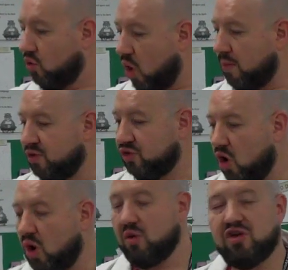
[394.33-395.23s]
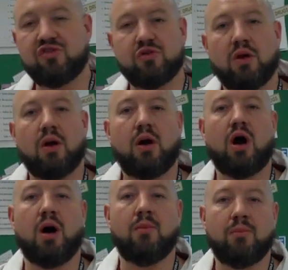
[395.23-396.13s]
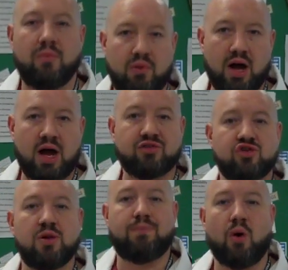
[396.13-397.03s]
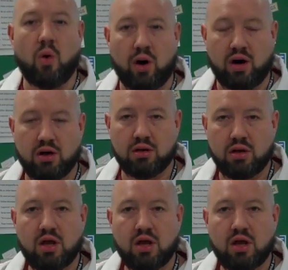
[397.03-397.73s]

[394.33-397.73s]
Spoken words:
It's almost always oxygen poor.